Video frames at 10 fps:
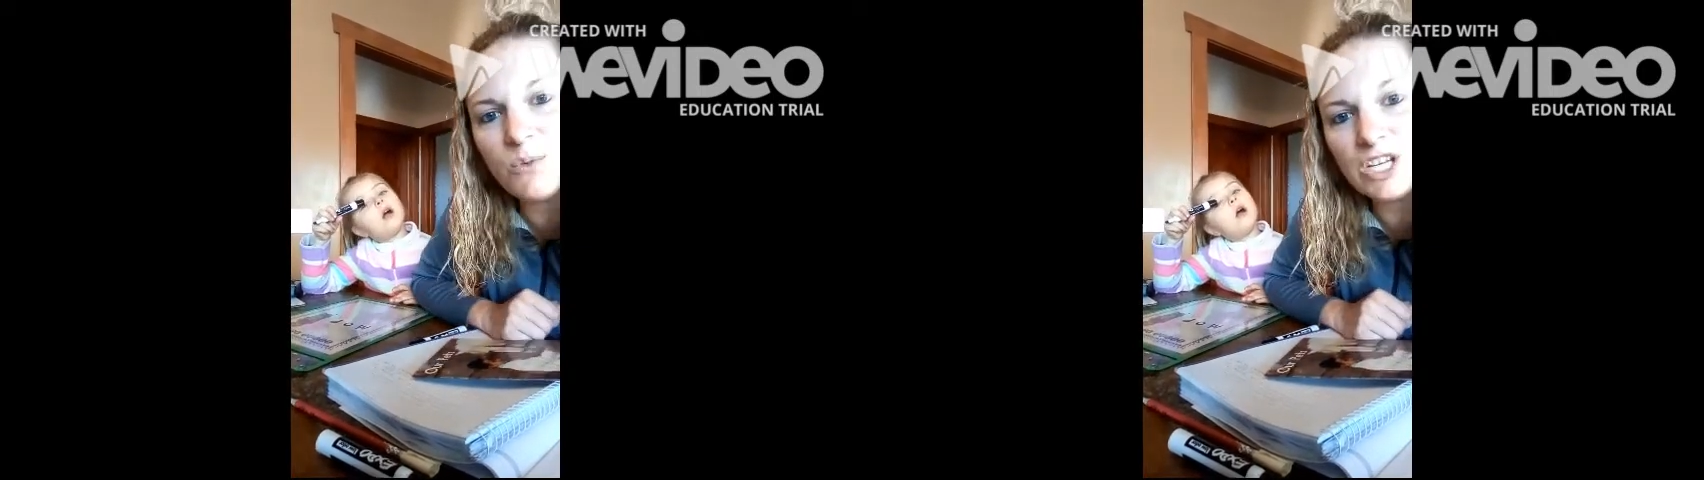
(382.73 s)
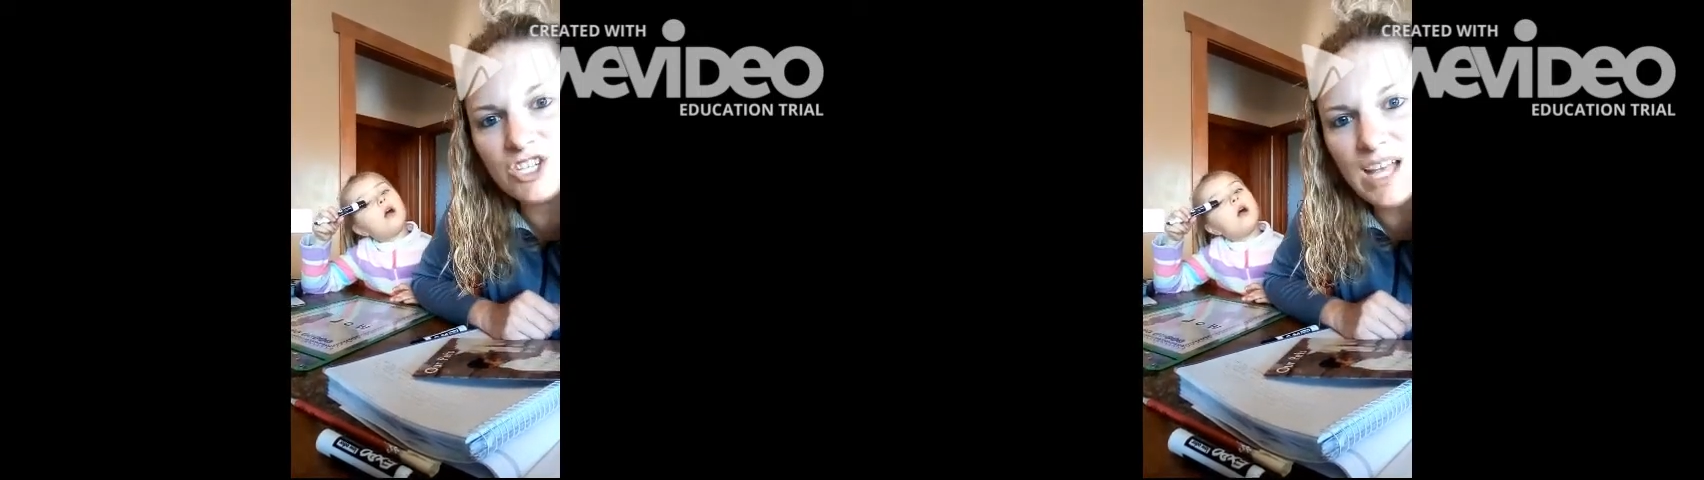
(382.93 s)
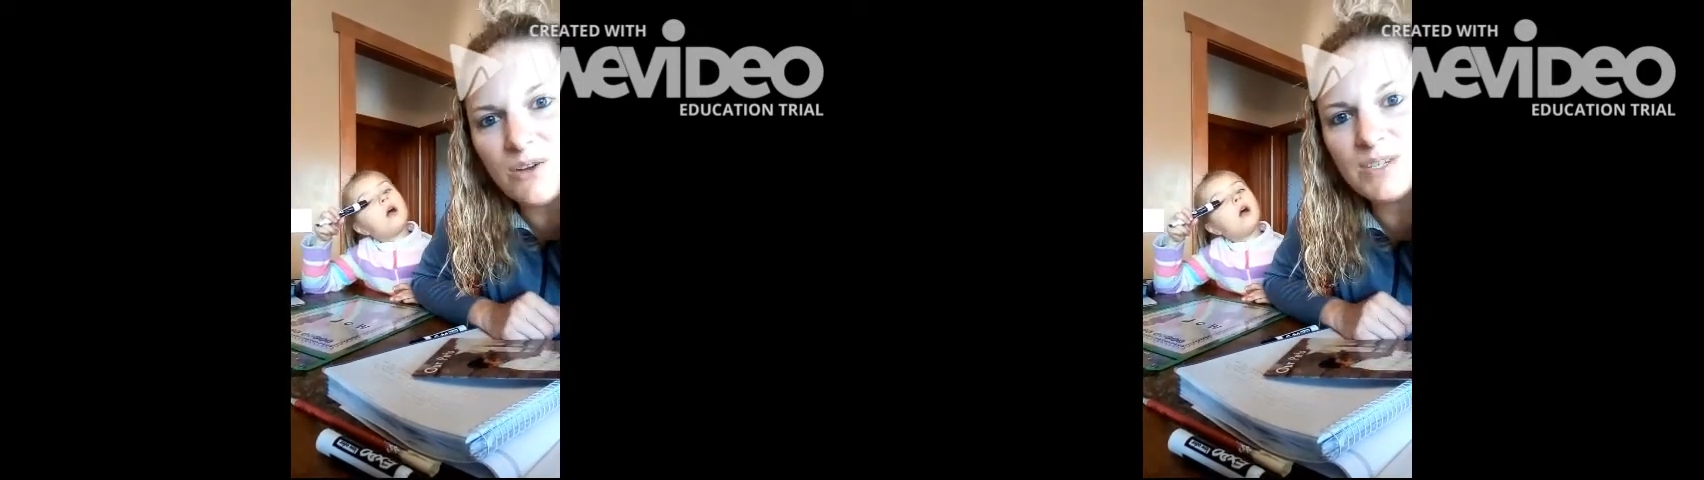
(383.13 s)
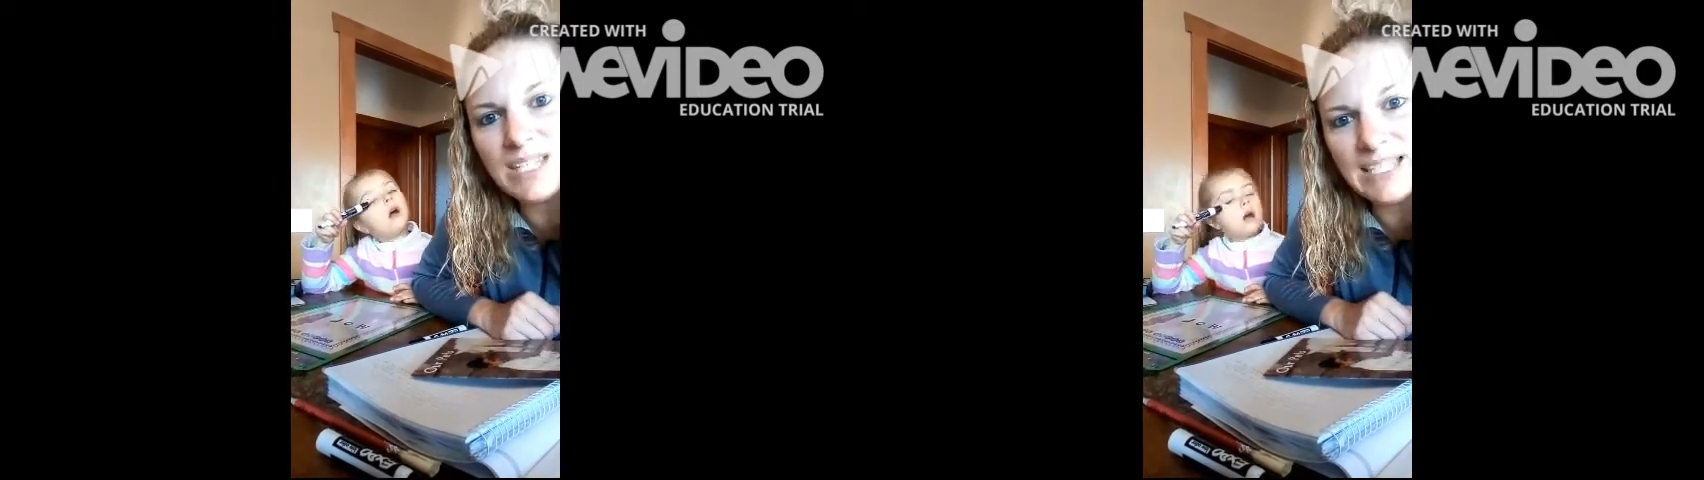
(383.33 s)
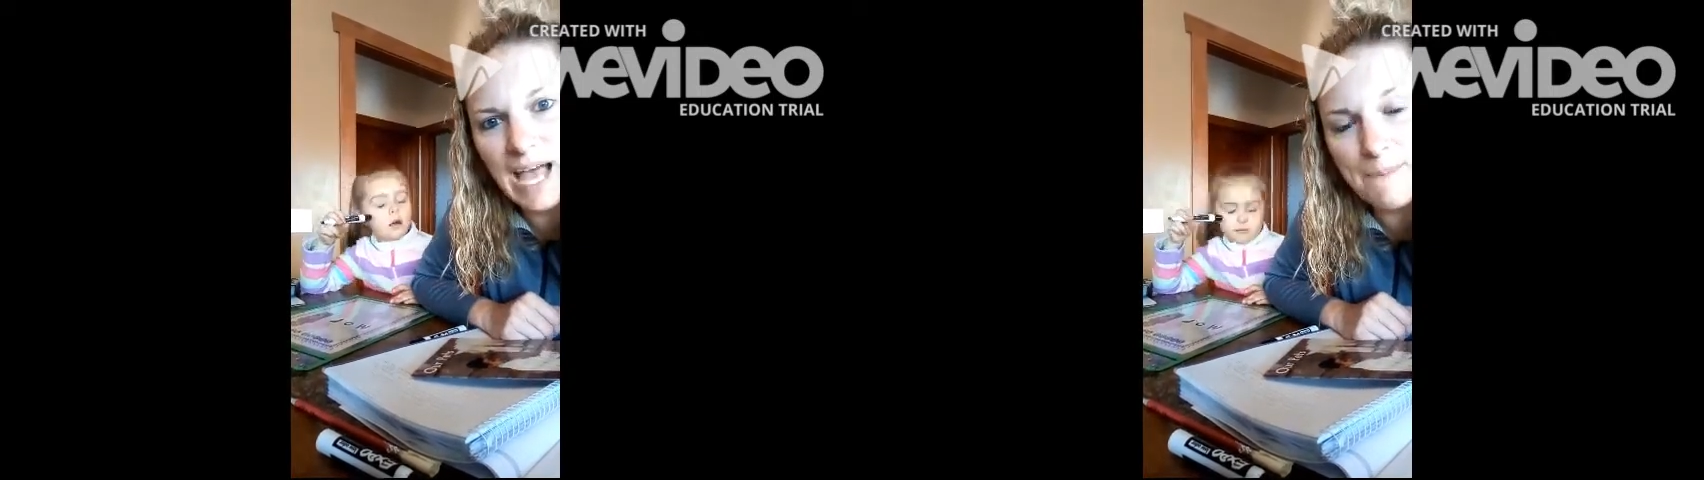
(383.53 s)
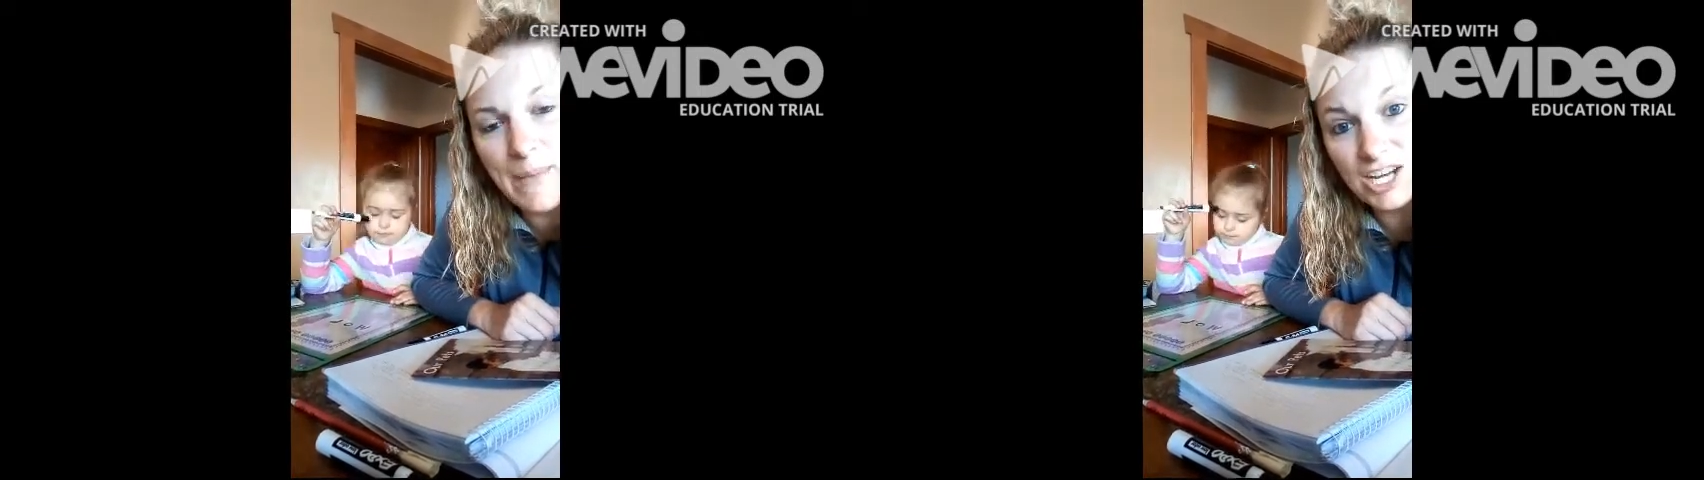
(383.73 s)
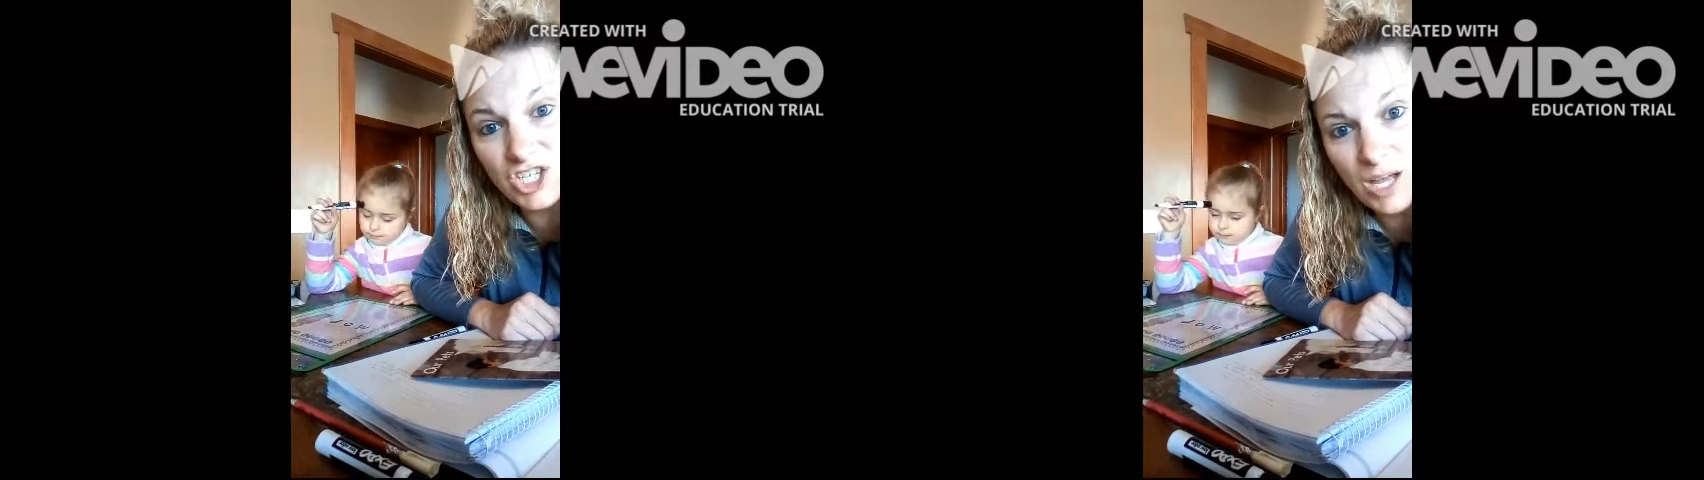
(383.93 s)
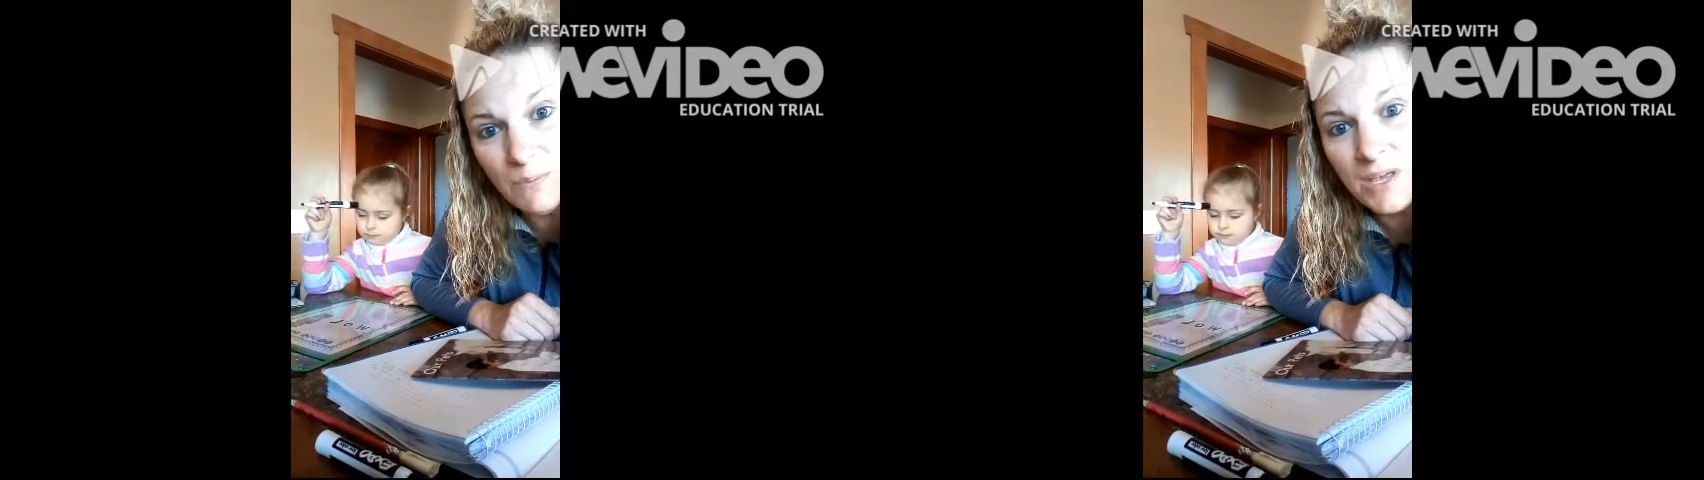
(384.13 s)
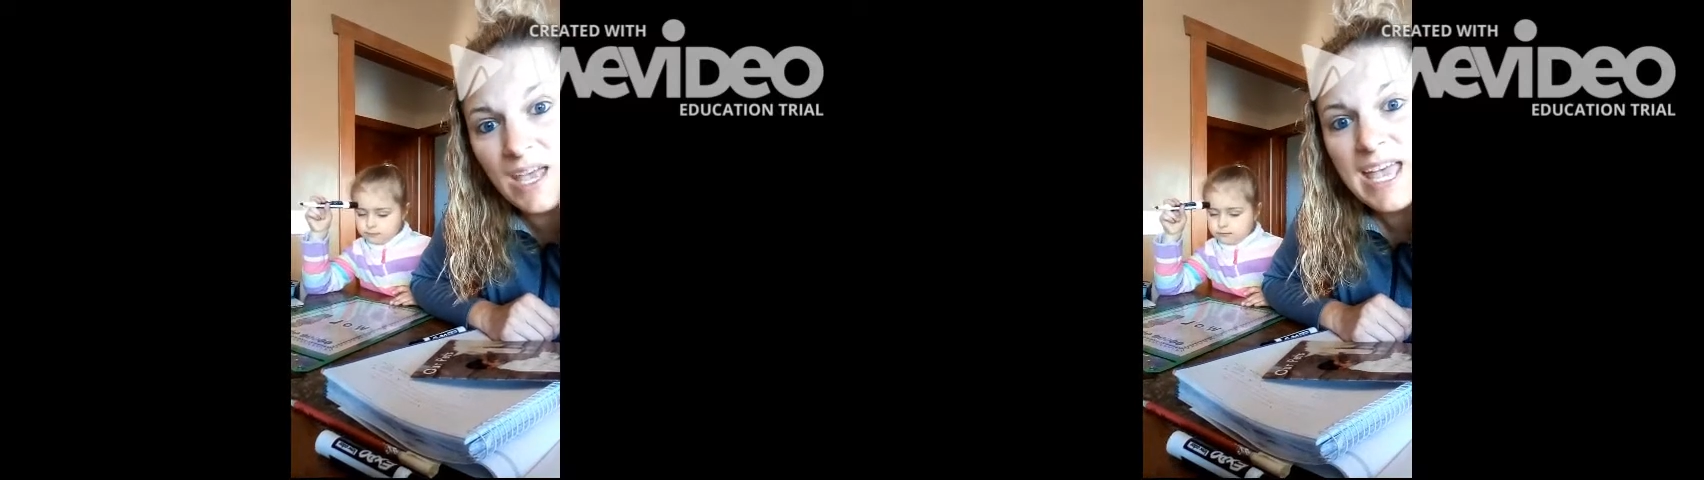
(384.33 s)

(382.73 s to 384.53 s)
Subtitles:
which sound did not match up